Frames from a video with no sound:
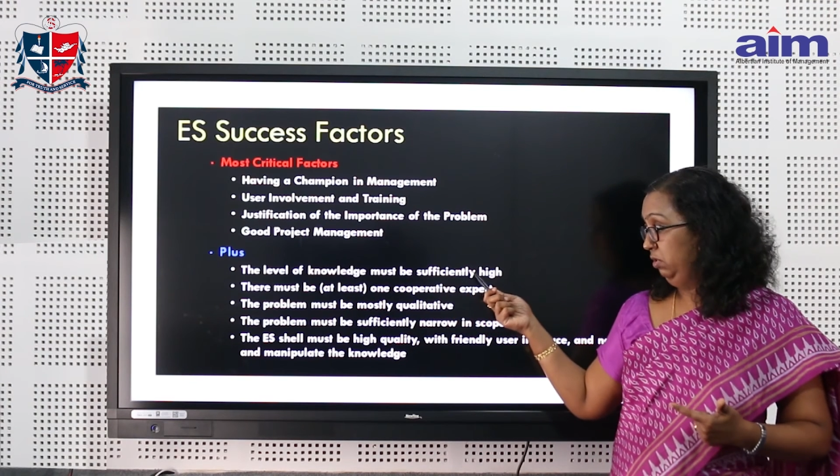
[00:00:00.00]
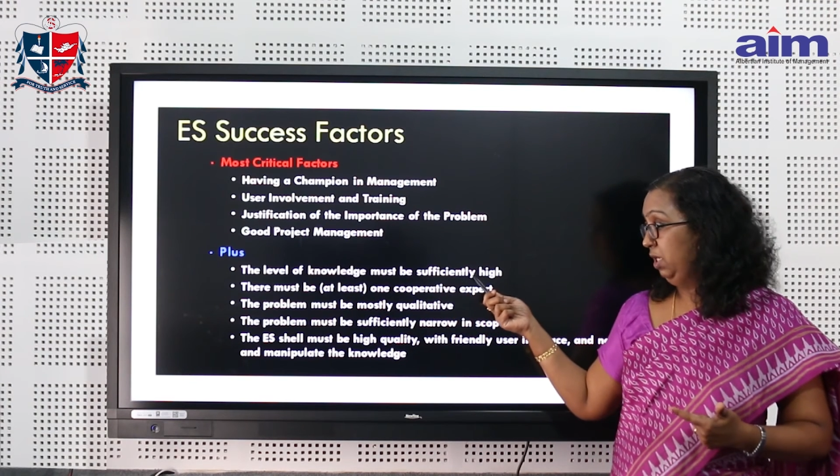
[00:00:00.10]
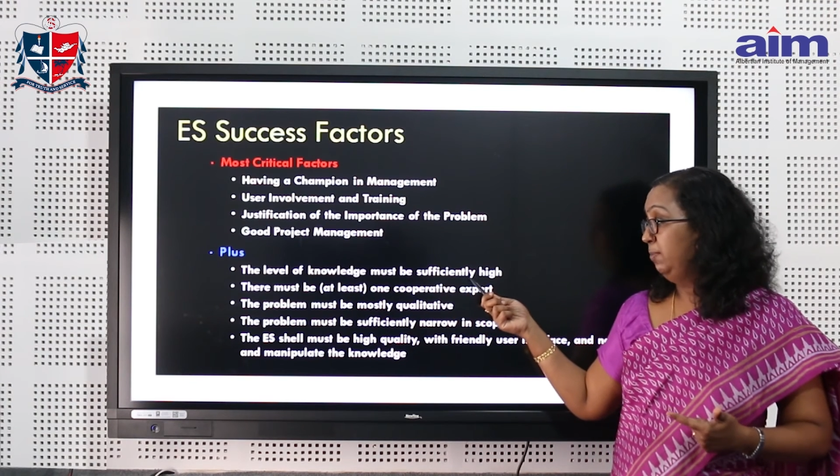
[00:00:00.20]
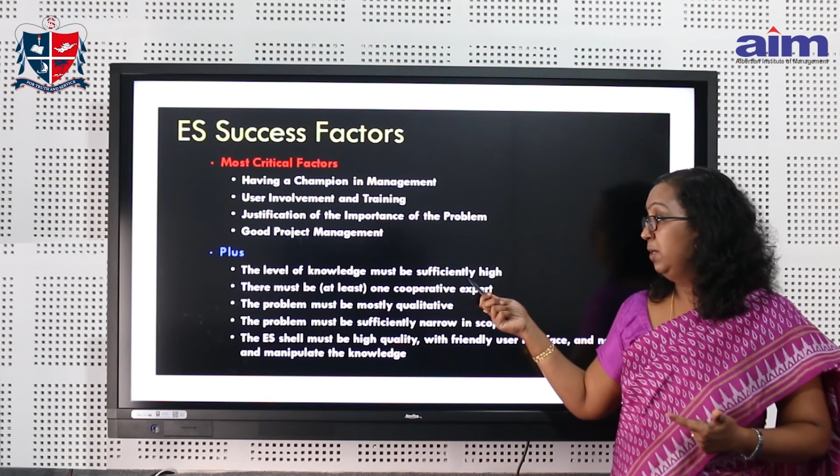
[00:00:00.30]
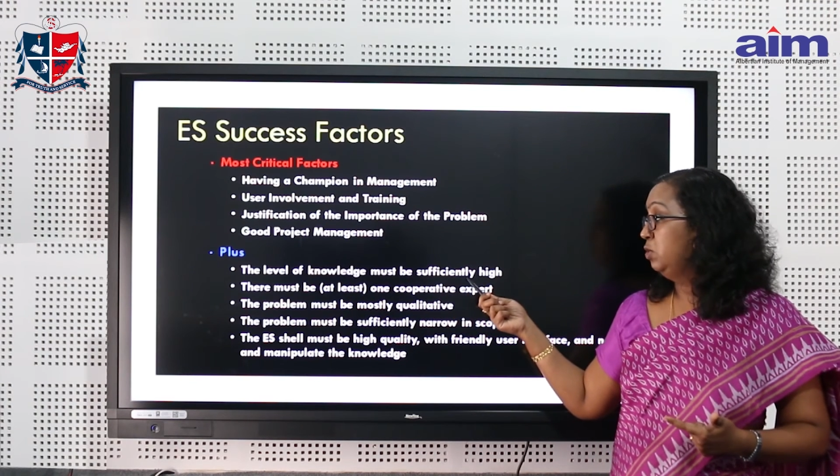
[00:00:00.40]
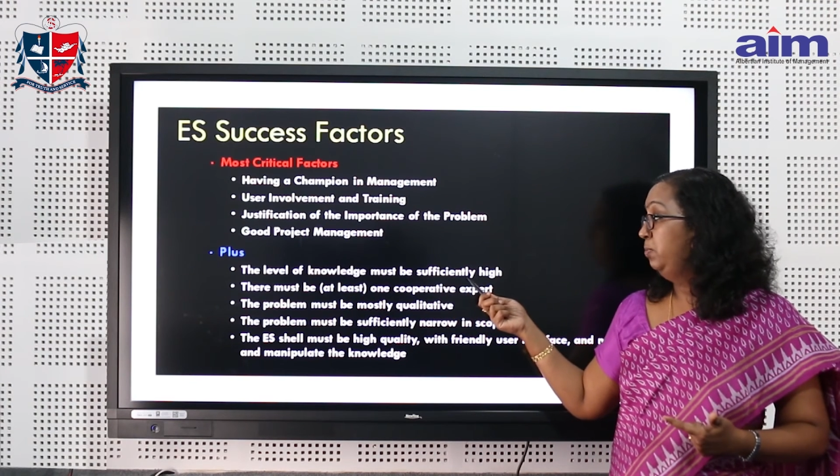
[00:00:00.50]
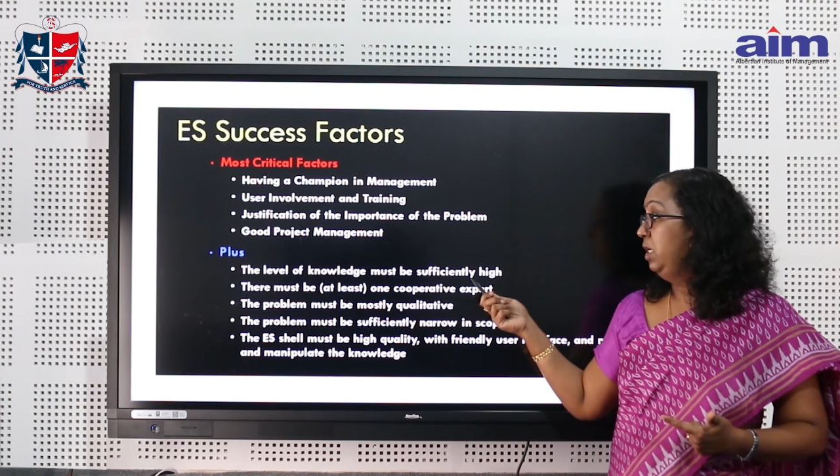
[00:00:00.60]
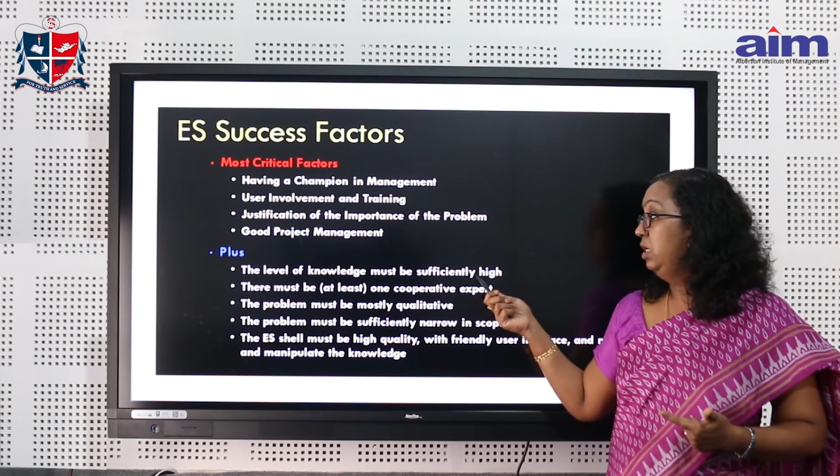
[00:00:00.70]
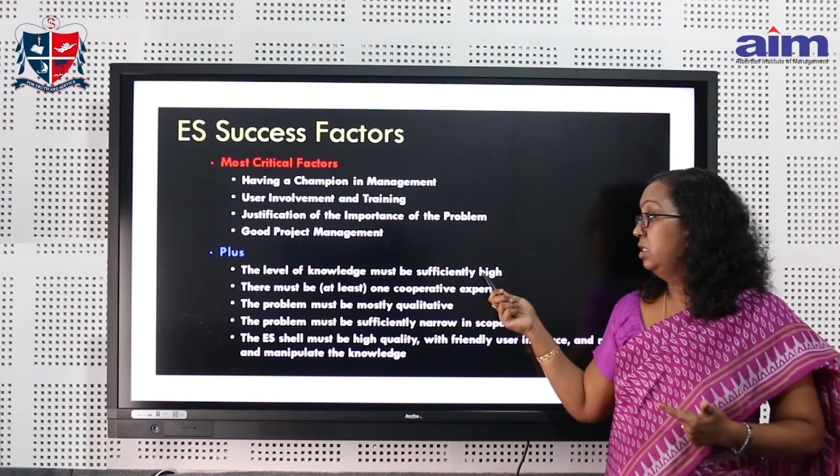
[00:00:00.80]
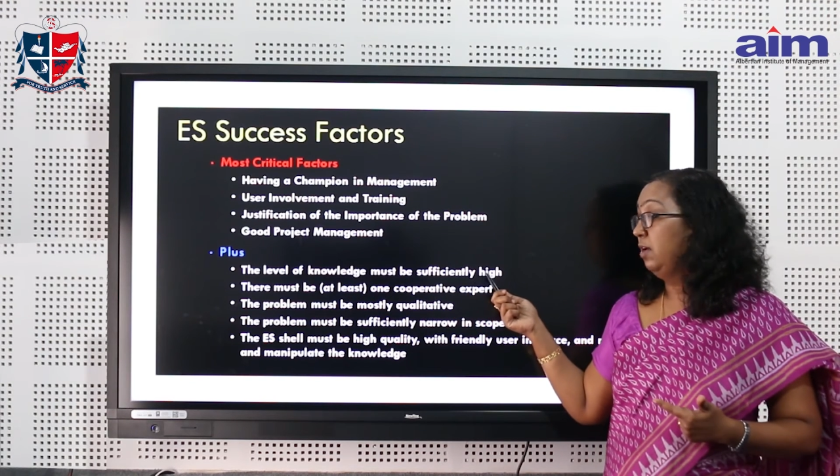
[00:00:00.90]
that must
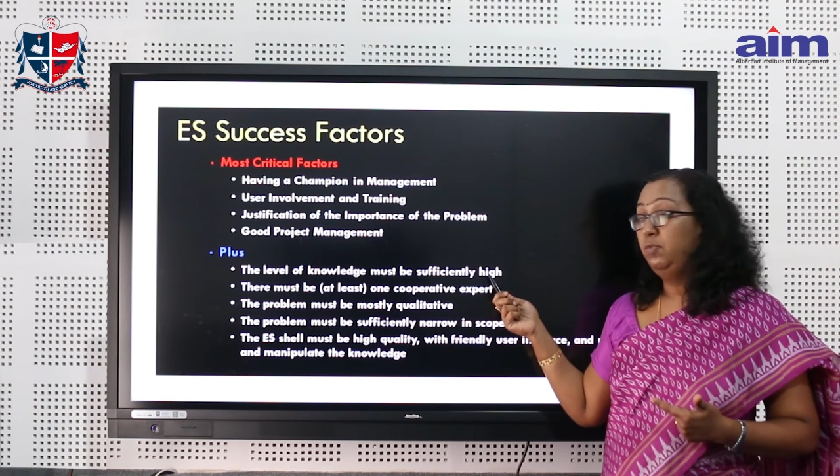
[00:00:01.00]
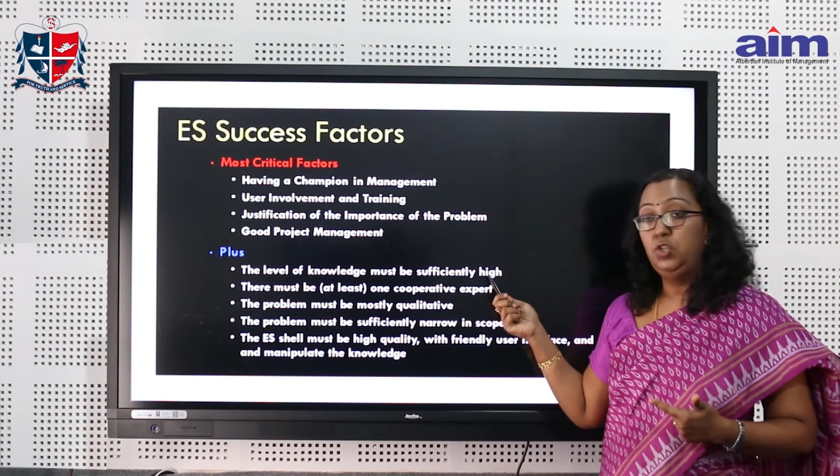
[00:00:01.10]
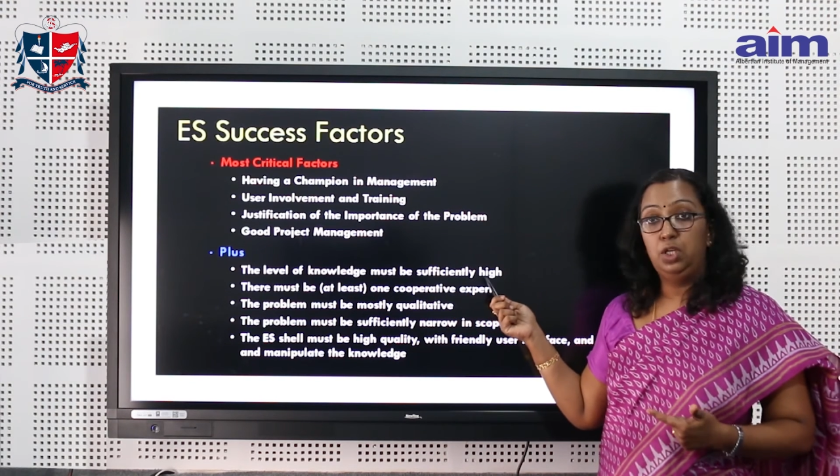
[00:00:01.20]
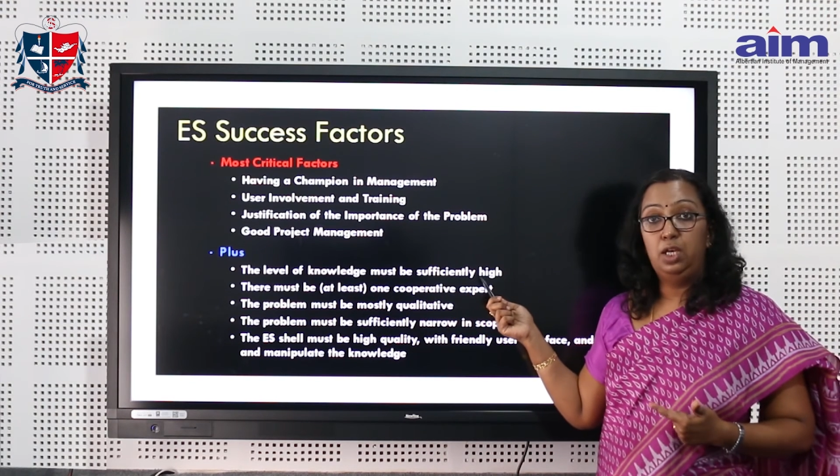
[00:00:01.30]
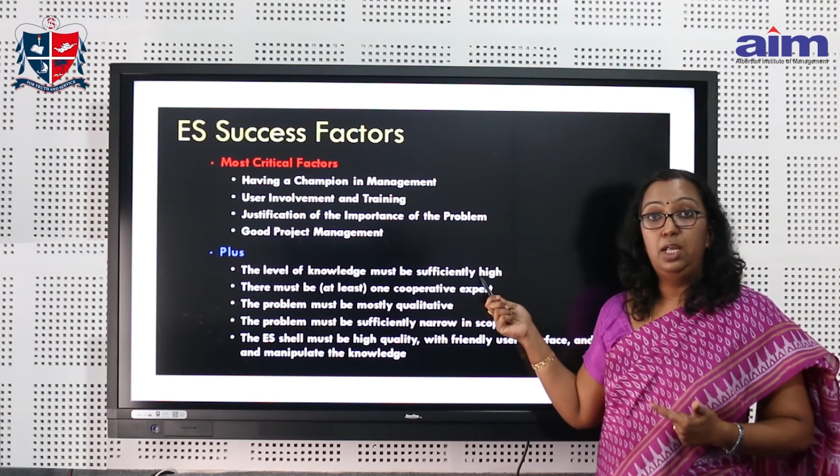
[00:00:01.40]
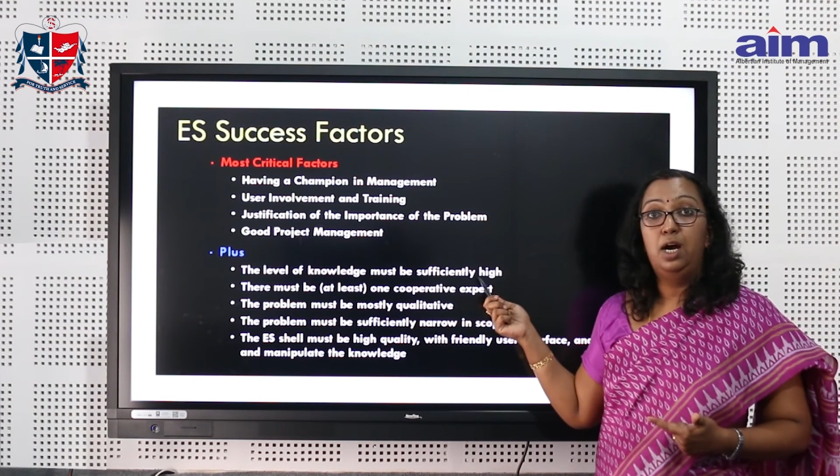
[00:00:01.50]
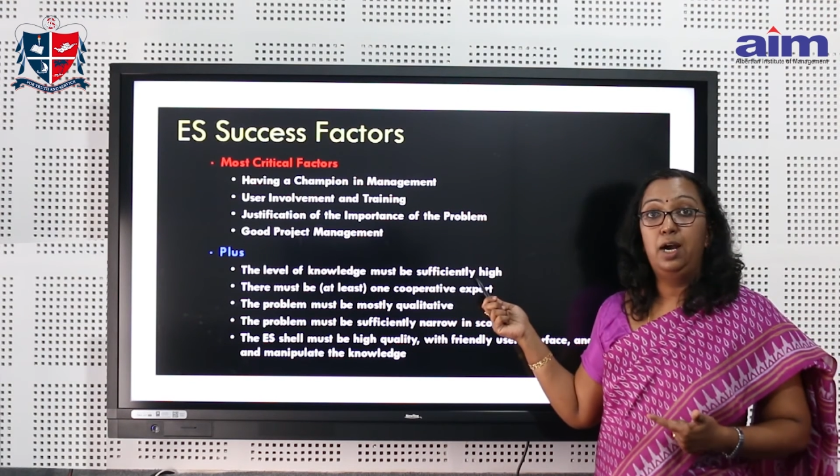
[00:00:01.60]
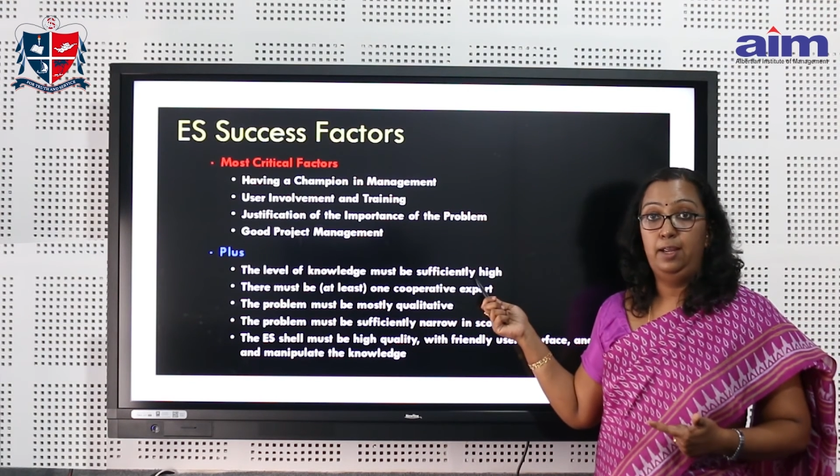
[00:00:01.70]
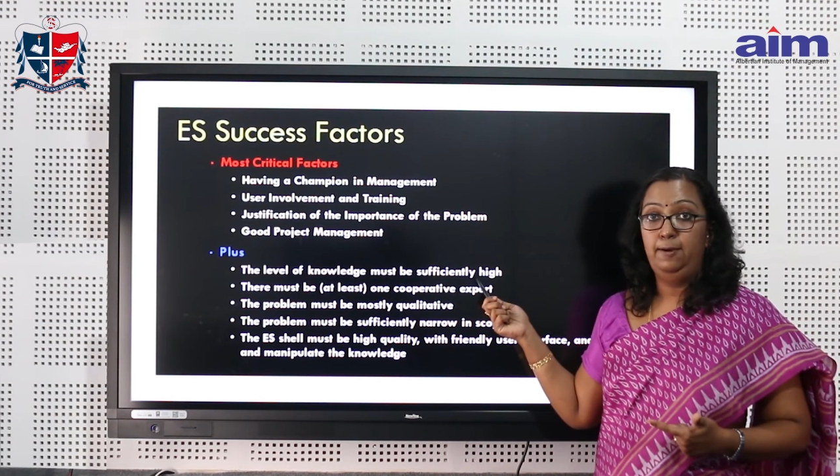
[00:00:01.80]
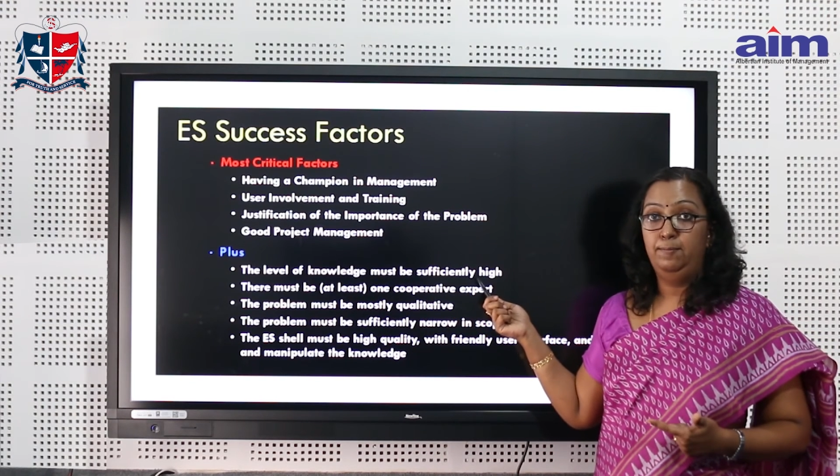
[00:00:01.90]
be sufficiently
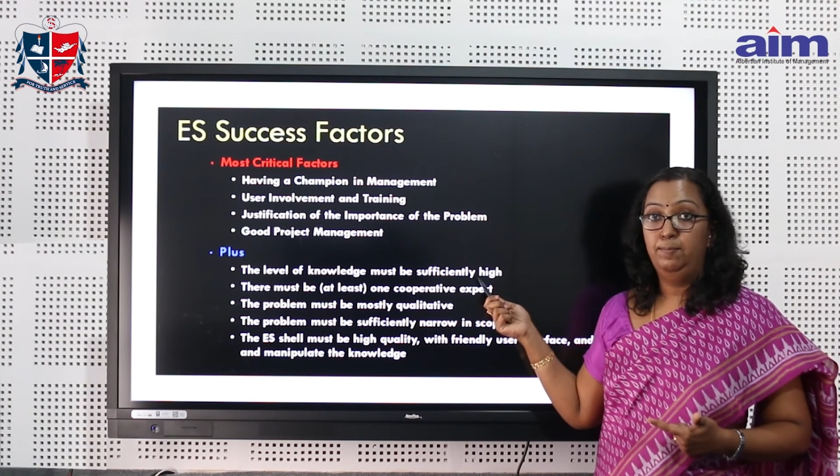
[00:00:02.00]
high.